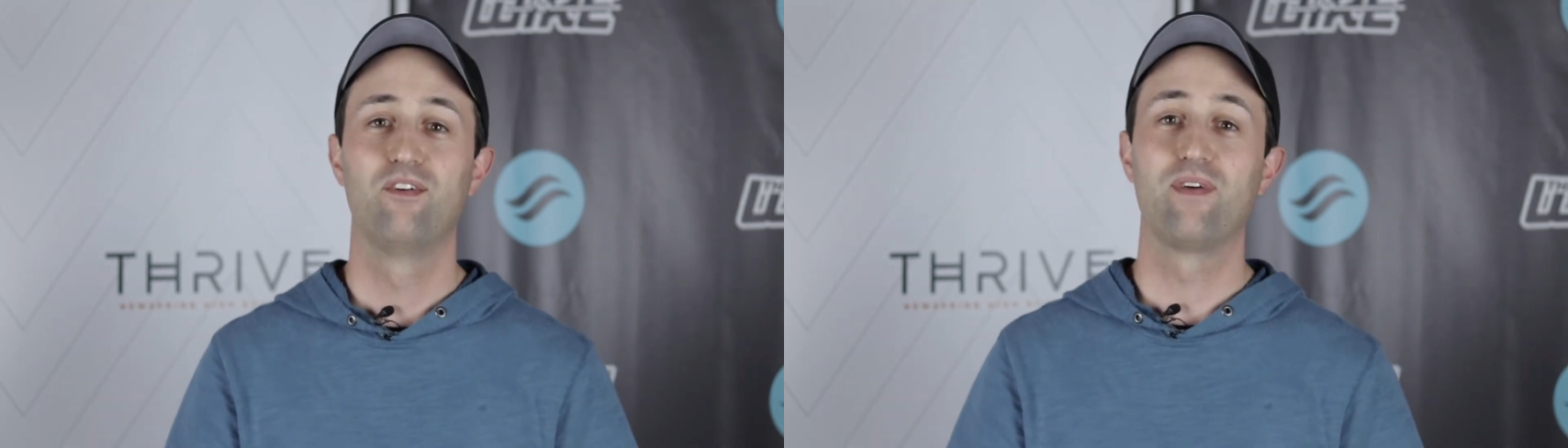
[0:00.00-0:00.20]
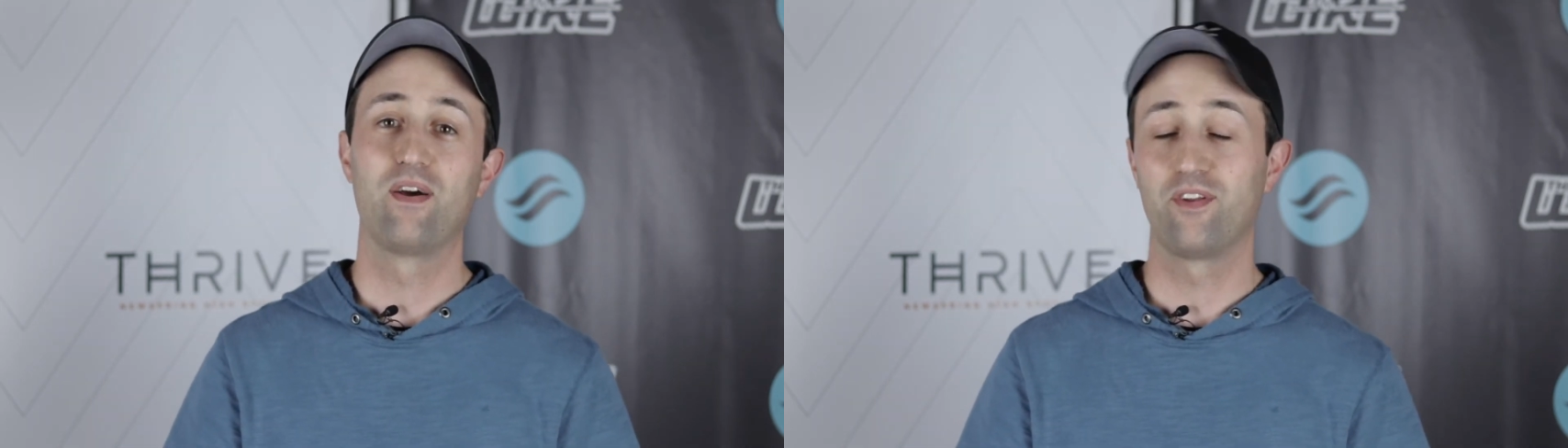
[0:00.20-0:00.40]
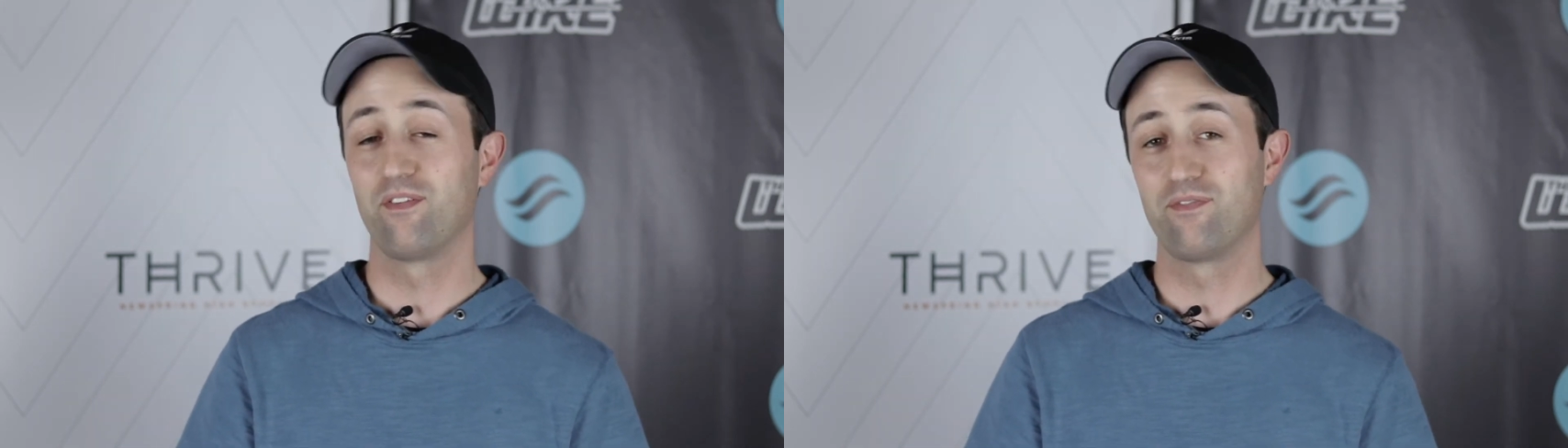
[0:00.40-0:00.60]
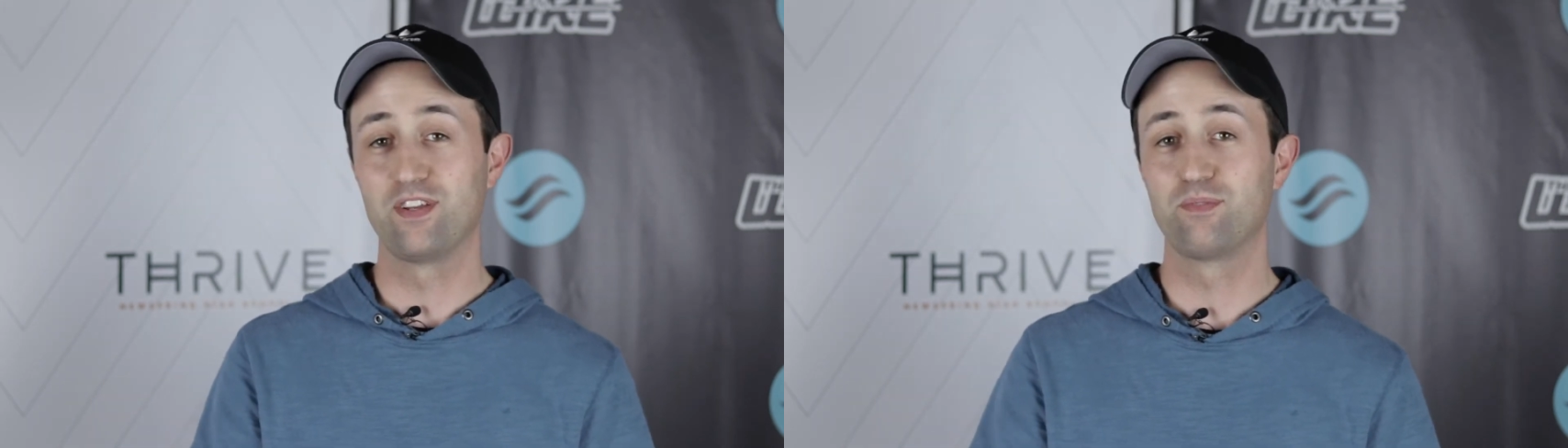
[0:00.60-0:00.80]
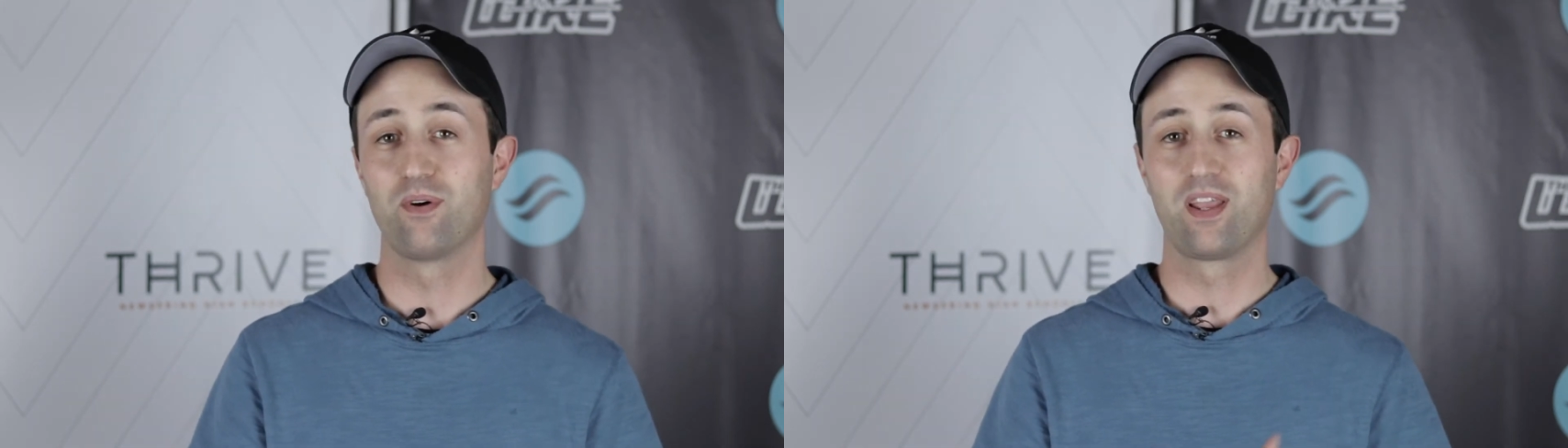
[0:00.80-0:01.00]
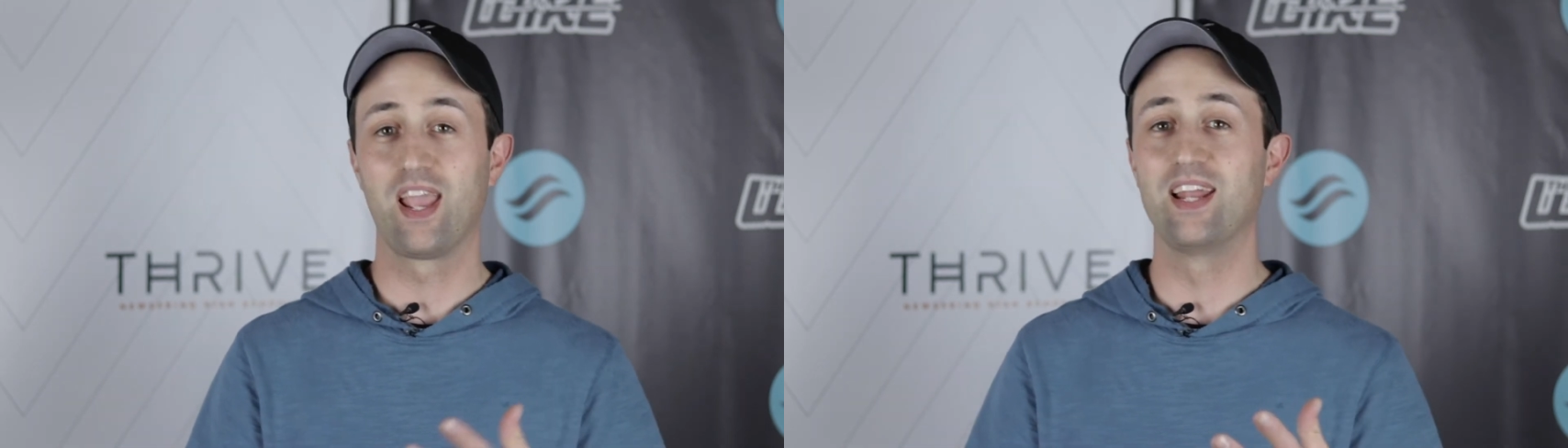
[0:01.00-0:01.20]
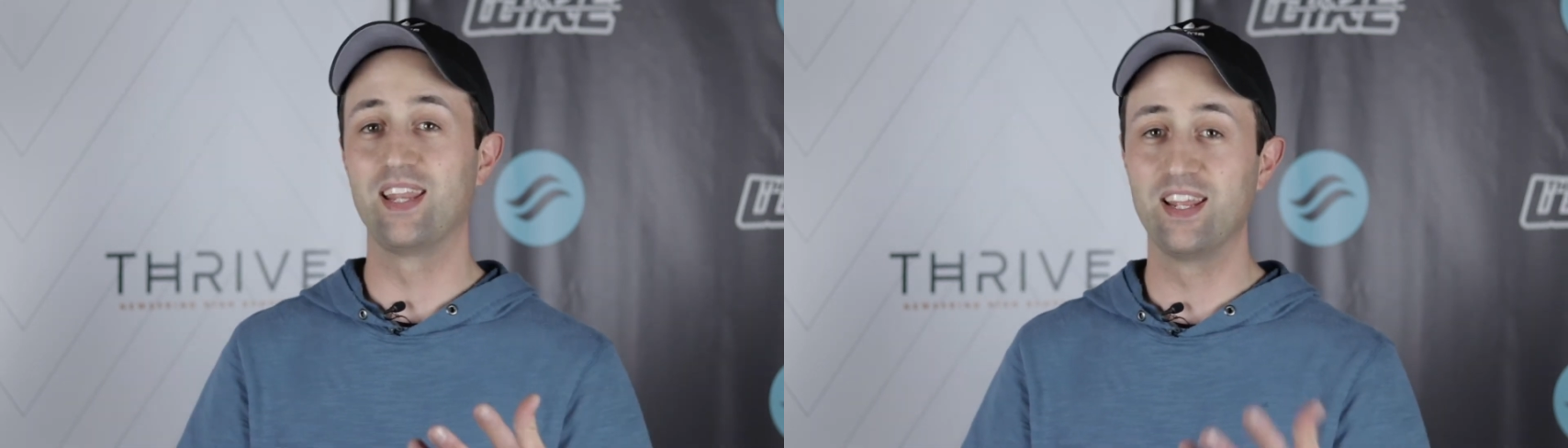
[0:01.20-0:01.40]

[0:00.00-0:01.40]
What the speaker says: found on Facebook and